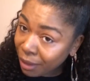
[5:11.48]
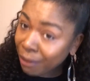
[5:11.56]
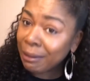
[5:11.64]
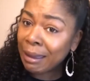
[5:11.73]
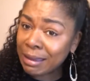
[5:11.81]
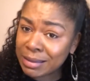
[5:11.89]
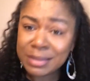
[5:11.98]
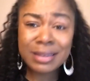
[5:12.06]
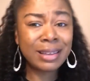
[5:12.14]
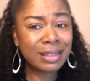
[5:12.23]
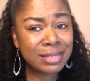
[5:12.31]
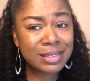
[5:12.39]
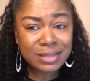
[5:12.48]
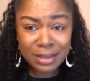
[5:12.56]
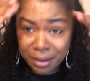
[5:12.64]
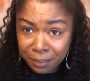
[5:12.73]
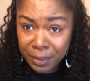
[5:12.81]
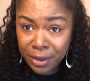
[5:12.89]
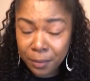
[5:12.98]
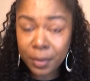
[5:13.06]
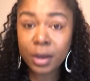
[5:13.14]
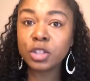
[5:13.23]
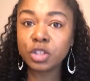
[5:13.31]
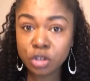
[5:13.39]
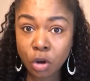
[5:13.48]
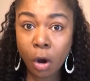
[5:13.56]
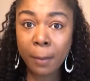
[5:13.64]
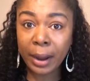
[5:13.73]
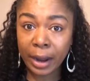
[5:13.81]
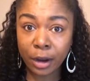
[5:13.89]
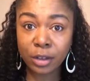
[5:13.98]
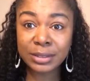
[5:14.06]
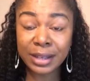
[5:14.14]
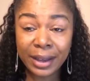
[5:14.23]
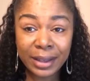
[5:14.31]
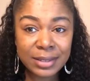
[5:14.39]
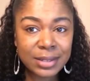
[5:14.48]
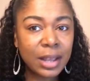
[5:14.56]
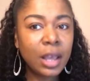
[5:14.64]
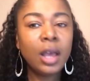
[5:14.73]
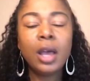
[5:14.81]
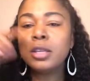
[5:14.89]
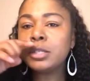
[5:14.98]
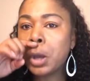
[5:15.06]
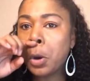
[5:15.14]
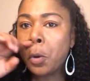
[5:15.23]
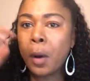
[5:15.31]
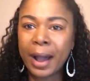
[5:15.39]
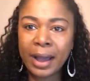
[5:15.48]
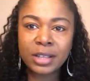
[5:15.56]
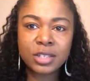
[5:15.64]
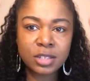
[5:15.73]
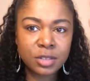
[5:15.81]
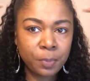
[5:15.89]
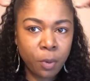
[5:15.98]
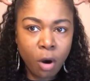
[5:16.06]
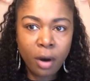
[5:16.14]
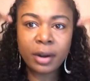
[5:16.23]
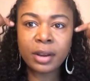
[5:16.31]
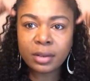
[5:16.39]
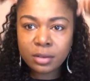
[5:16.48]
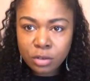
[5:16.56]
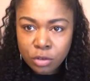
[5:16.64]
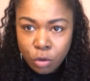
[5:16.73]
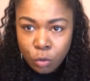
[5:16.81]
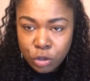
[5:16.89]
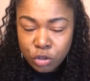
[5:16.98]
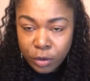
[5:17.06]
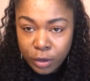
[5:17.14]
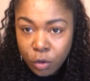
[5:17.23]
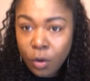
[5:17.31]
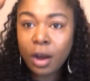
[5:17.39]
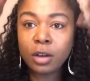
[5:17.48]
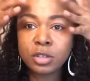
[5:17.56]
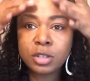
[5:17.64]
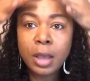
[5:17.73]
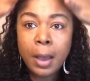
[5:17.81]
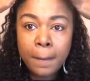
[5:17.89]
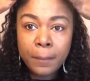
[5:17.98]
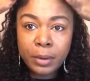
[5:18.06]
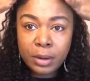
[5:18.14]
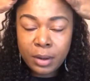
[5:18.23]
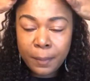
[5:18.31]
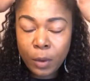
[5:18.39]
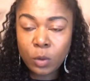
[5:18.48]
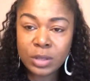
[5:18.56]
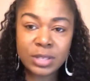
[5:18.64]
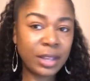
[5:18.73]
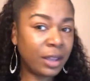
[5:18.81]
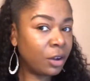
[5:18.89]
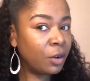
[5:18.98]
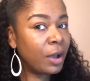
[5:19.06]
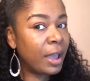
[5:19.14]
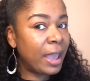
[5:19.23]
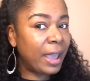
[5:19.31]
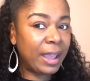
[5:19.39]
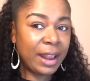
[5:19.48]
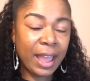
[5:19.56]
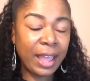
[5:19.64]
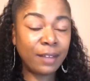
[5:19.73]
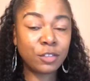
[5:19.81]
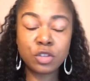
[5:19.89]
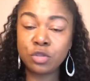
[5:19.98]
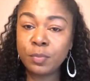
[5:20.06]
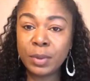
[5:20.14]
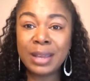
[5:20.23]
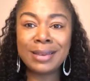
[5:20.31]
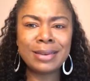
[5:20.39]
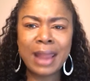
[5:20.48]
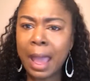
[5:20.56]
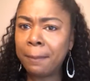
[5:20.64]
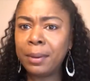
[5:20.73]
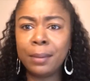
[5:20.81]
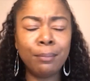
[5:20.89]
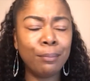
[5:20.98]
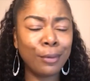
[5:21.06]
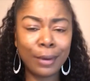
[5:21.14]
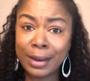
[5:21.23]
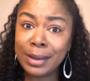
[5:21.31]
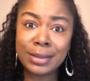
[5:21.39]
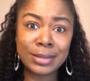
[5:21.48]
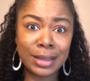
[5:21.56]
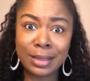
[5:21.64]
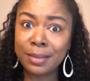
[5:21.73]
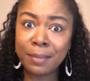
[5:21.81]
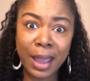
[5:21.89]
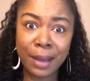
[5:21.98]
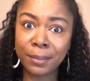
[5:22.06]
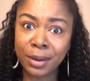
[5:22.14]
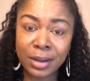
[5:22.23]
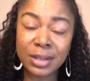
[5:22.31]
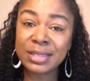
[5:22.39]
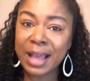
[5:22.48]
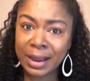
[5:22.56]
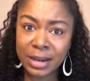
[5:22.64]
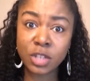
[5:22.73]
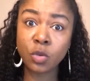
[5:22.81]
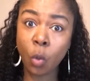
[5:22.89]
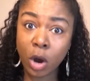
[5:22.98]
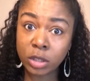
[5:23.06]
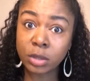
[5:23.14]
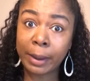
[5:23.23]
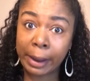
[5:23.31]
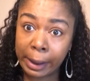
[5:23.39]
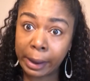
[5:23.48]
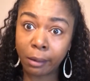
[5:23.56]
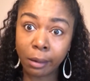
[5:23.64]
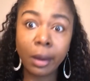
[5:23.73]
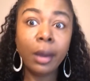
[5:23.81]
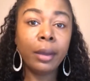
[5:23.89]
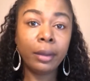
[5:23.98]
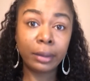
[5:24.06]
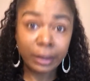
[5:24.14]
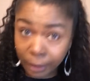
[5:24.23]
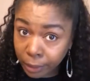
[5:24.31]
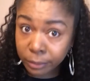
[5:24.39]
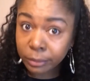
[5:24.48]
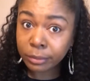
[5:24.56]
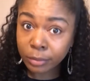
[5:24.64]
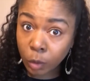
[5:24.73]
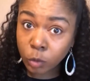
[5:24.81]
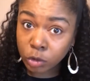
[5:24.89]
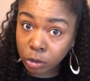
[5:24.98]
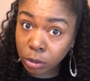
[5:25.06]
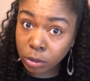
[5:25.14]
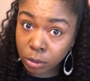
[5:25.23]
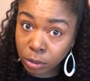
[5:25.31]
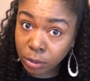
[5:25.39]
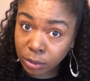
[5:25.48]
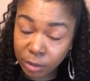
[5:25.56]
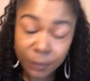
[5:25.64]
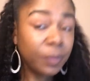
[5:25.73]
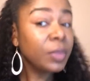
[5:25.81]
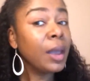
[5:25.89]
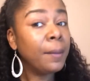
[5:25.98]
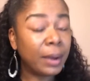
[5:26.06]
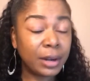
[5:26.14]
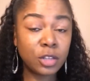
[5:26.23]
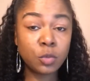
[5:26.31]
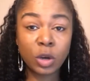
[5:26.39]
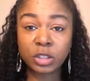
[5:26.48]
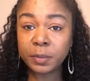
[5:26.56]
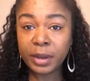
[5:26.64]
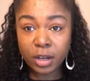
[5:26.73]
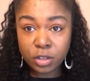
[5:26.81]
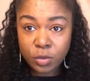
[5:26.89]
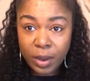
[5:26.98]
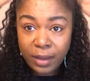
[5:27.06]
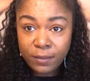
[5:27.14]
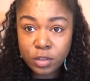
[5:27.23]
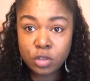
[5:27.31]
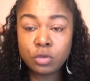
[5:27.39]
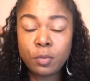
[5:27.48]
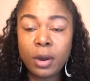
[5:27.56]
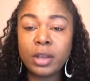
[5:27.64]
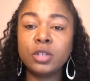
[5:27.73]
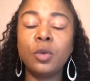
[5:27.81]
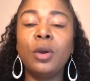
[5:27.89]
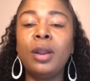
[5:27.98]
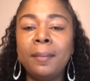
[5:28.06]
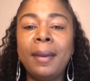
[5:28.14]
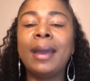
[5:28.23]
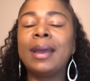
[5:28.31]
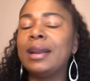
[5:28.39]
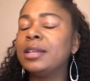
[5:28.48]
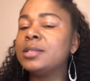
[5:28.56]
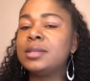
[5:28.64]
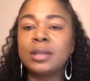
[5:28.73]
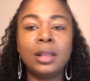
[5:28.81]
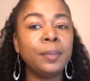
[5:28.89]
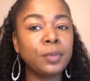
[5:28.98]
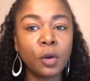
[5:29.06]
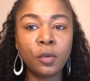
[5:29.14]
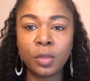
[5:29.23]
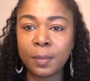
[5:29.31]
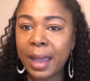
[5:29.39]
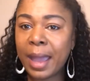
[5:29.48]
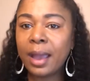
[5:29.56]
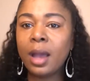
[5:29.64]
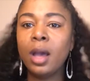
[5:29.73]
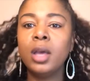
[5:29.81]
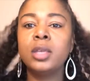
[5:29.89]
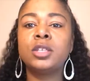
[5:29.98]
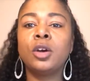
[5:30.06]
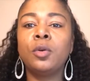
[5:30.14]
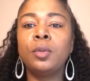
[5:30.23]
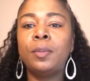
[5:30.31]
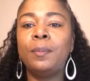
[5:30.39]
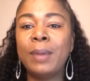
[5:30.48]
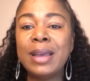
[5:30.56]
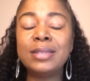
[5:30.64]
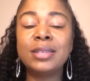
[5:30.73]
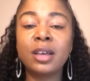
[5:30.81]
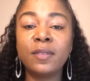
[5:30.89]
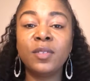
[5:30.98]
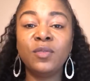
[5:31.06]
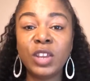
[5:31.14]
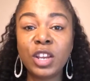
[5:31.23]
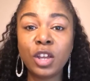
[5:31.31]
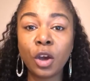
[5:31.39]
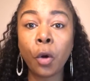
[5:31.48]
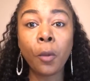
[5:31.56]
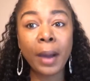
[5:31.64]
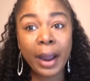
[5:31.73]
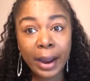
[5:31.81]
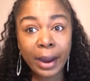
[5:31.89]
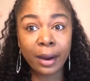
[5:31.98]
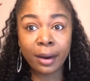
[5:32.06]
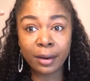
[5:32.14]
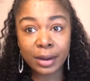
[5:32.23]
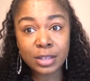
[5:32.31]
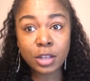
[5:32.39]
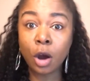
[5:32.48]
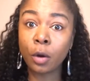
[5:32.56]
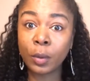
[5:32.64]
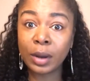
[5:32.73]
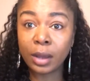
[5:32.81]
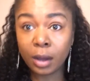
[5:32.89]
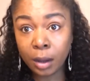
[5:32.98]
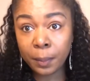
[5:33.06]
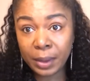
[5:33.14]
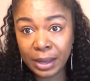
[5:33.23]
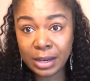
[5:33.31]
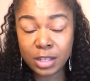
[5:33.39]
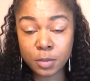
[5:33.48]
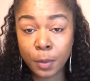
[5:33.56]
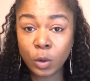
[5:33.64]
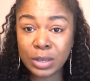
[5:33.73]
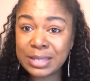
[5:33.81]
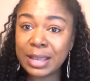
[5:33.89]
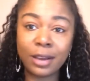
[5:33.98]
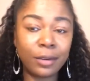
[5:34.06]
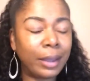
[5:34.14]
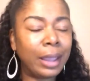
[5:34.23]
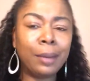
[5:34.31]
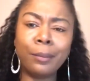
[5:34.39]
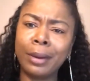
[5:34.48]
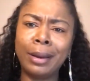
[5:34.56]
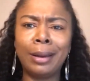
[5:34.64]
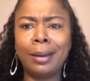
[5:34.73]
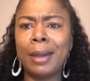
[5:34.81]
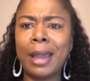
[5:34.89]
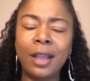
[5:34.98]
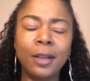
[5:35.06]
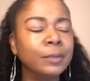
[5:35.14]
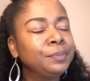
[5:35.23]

Yes, to get this up here because you know my hair is cut. So I just parted, going straight across, put it in a ponytail, and I have two big nappy braids in the back because I need to wash my hair. Yes, don't judge, sister. But I need to wash my hair, so I have two braids going in the back, and I just clipped over the back. So basic of the video, my hair is already up in its ponytail and braided in the back.